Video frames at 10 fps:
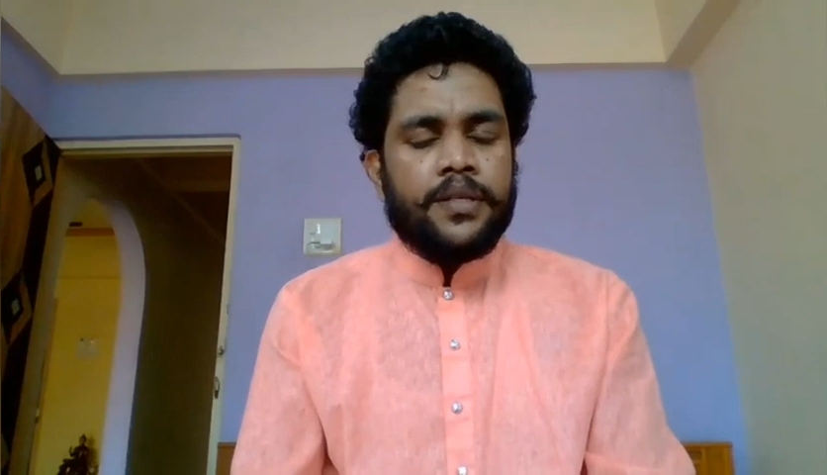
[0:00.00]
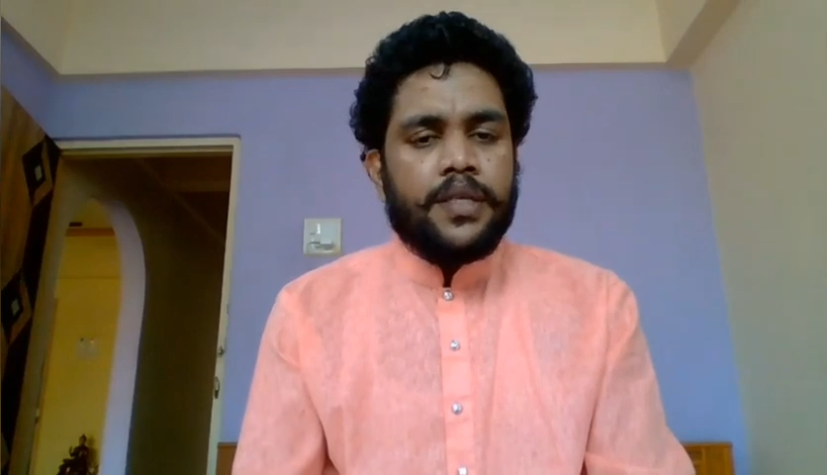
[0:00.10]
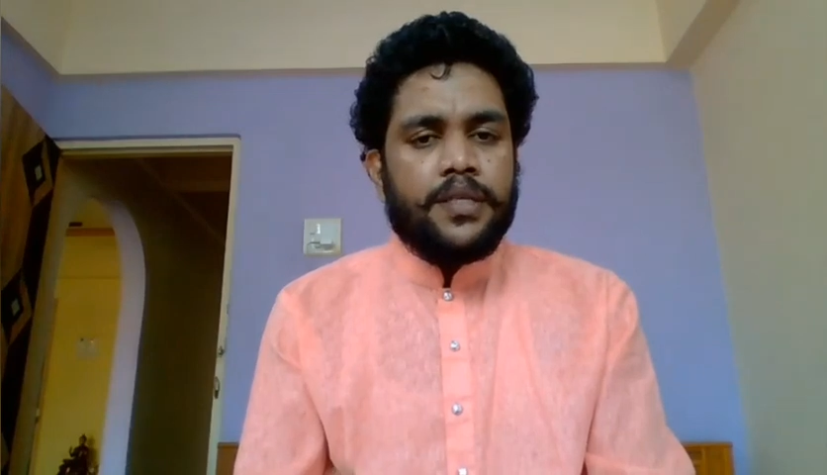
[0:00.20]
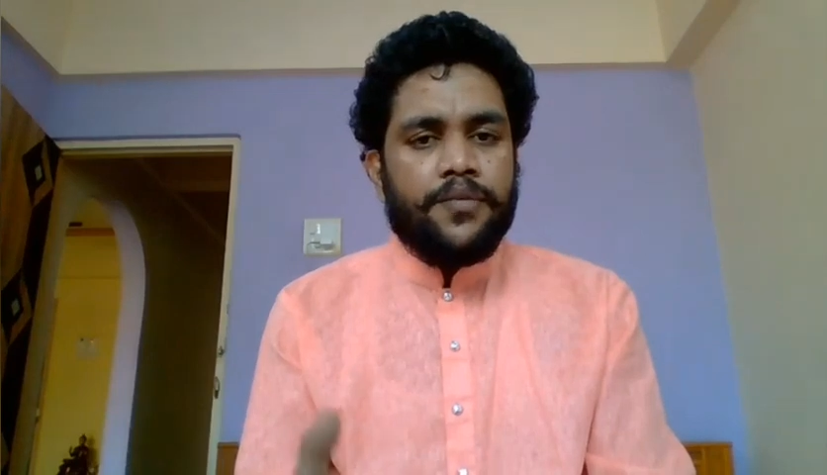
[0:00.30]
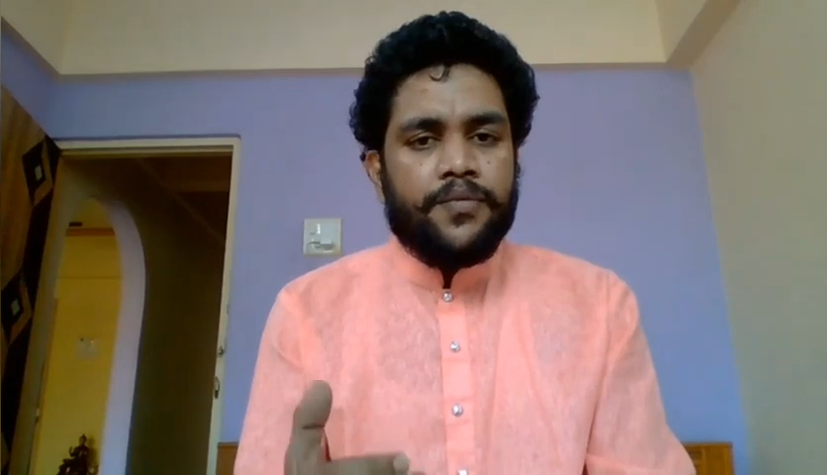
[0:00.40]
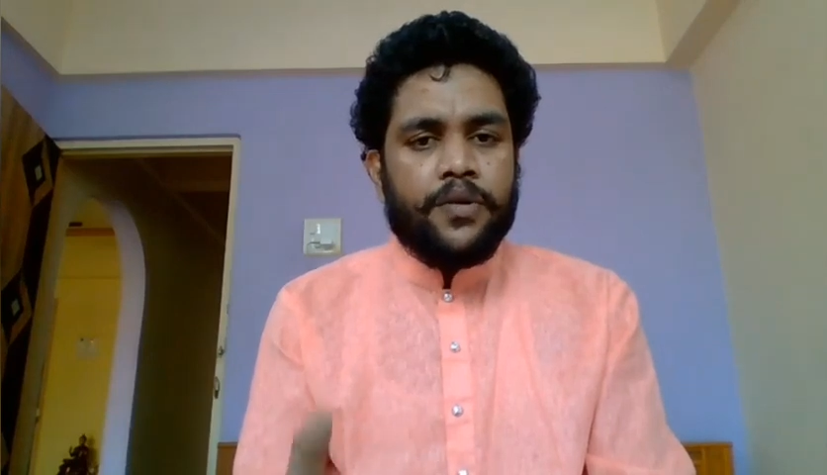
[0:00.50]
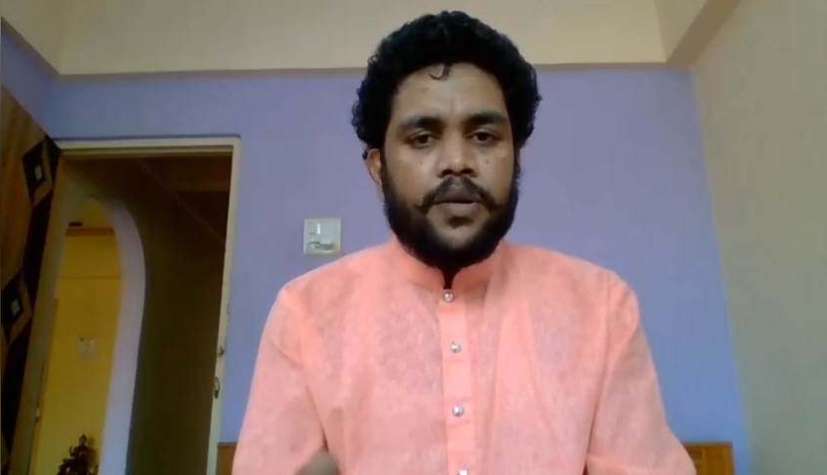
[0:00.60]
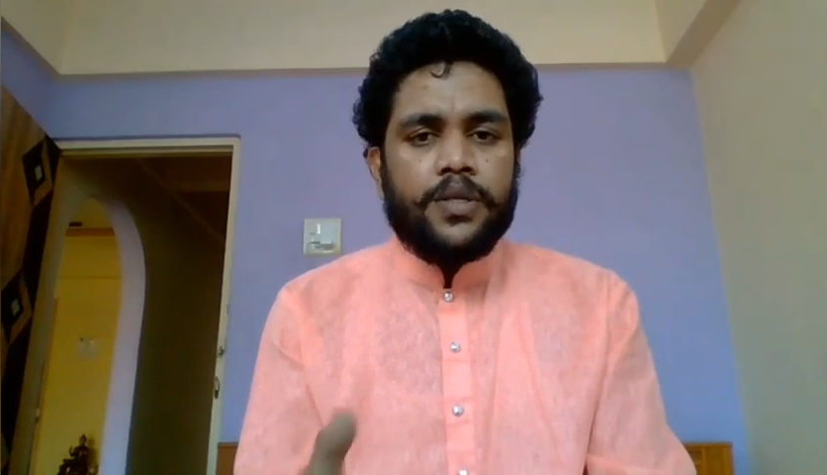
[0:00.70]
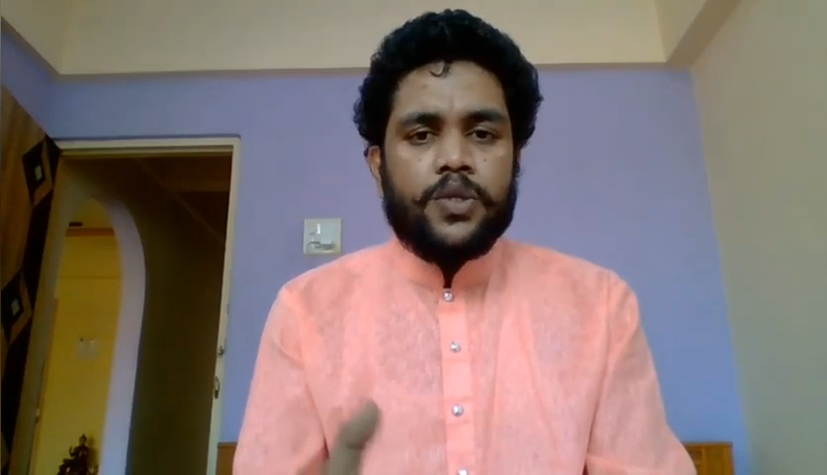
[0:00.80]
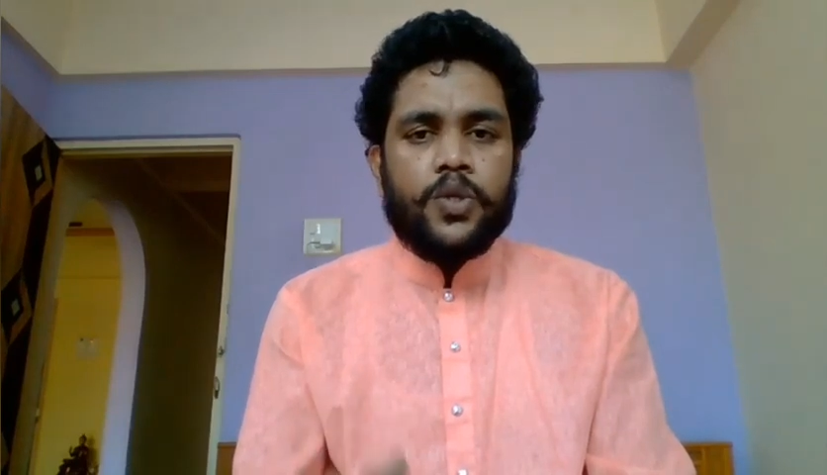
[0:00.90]
Then the
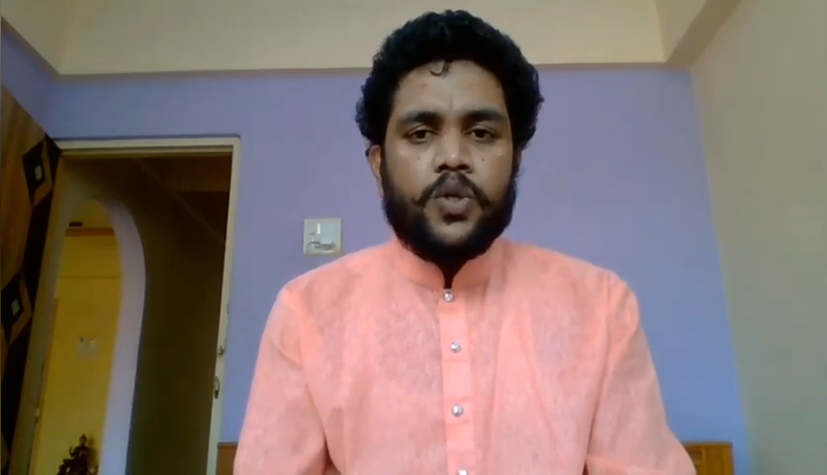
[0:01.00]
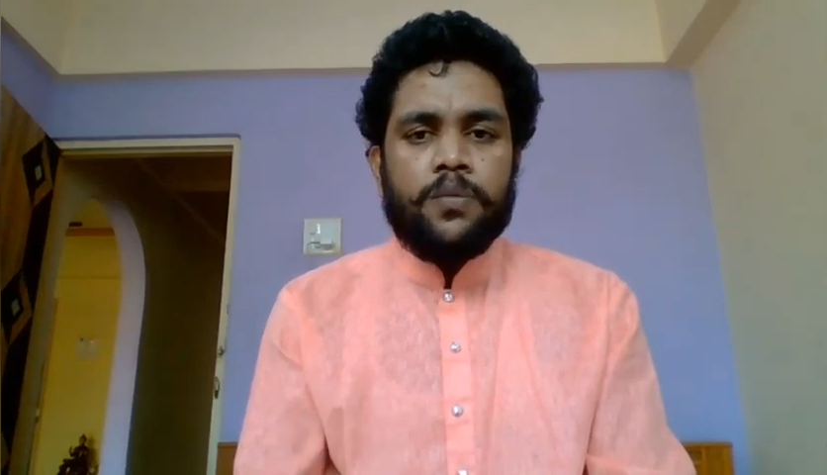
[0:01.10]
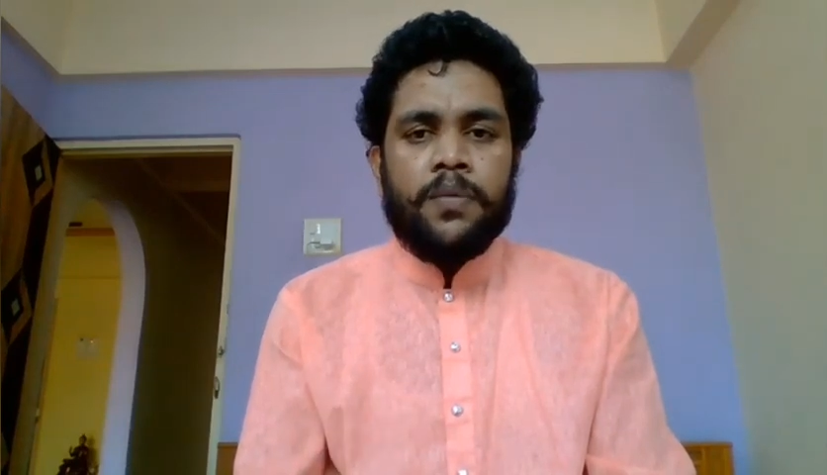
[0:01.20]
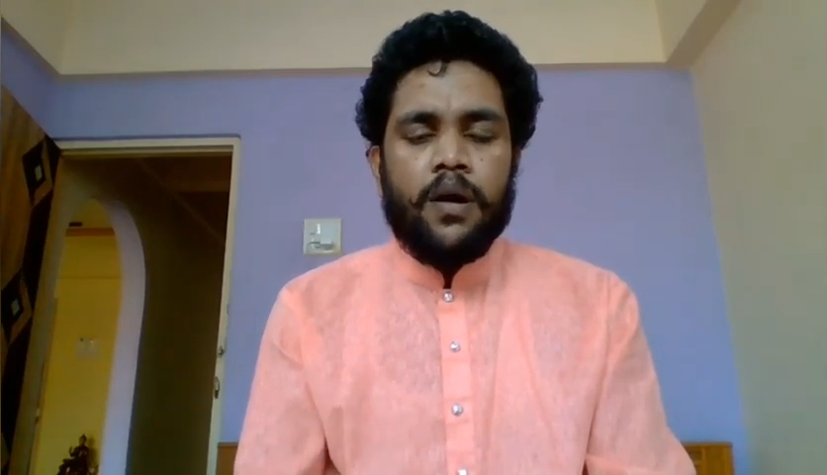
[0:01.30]
fourth group